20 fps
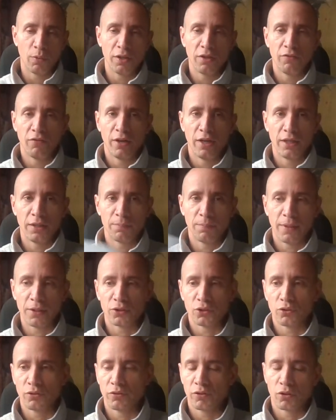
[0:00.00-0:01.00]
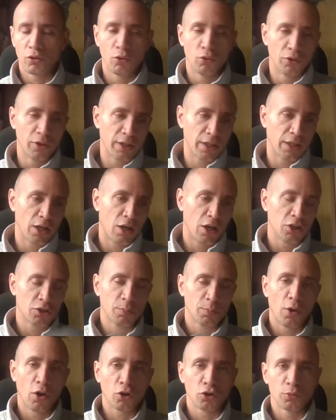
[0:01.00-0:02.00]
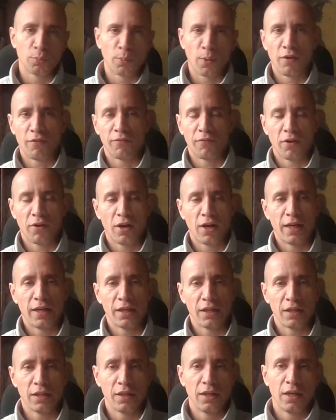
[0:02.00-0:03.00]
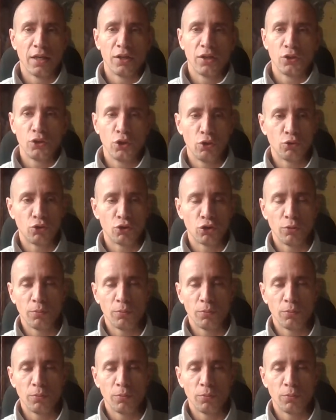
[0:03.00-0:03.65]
when you read, make sure you record it, Castbox, Spotify, YouTube.